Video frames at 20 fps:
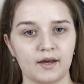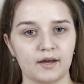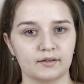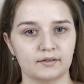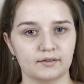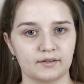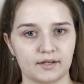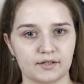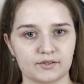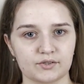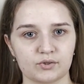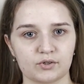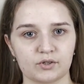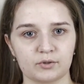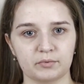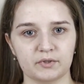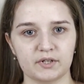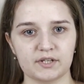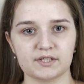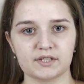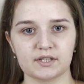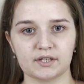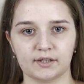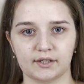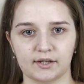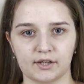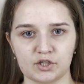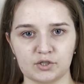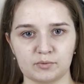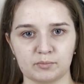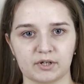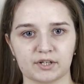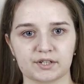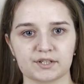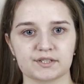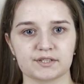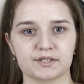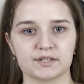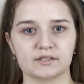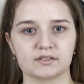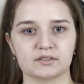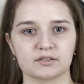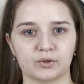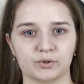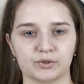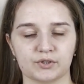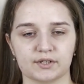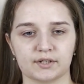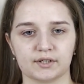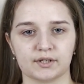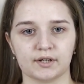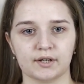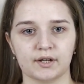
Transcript: Next, you can play the hash mark 6 lottery,